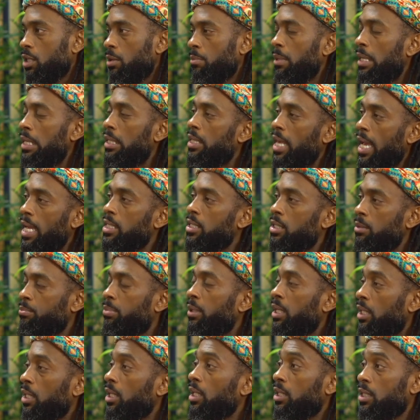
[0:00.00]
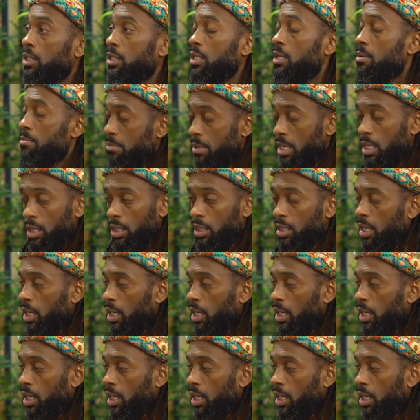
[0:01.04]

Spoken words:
To me, that's a bit. To me,